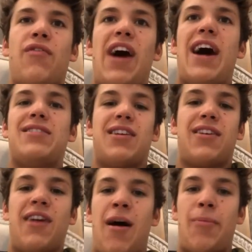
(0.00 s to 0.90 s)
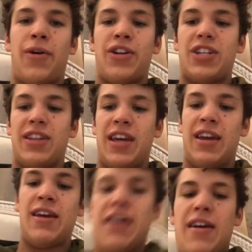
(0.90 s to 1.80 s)
fast and accomplished. And
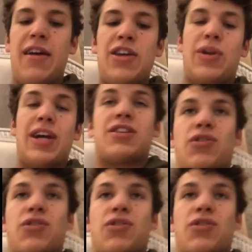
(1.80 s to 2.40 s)
then you get to